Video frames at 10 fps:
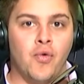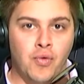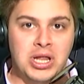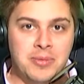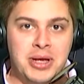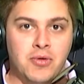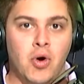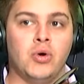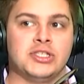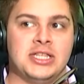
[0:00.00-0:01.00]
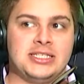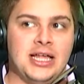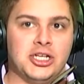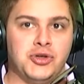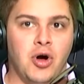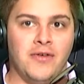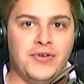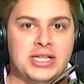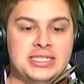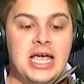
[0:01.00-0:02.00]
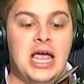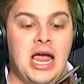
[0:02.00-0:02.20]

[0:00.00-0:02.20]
really big roles in this LSU offense